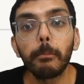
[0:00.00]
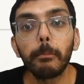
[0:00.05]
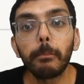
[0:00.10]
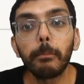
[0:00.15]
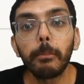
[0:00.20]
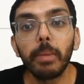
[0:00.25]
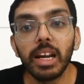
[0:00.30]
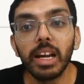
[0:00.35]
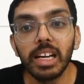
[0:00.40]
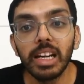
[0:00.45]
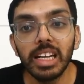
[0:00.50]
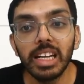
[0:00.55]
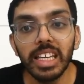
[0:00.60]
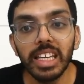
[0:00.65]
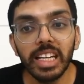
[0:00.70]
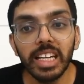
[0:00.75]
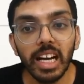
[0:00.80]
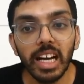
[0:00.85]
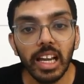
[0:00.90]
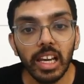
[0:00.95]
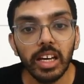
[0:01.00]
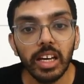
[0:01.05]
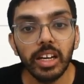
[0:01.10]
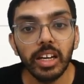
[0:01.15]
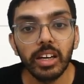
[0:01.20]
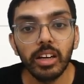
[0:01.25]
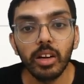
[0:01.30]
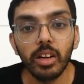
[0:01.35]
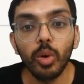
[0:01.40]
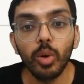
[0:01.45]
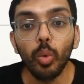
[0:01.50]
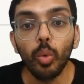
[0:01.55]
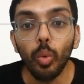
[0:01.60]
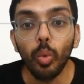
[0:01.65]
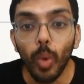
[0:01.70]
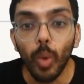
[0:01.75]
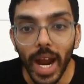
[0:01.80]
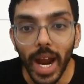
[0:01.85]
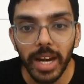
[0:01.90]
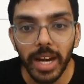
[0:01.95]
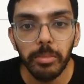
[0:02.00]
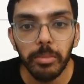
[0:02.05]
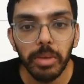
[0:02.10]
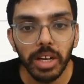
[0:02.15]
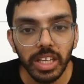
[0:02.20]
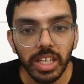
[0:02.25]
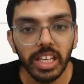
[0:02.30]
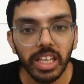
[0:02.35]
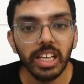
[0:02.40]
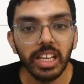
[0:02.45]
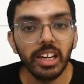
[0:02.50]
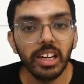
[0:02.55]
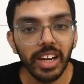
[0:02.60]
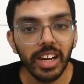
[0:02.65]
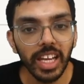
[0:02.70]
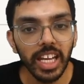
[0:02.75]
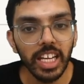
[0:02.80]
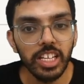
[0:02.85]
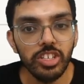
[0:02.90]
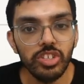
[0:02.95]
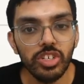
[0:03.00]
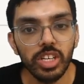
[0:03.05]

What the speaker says: multicolor wide material range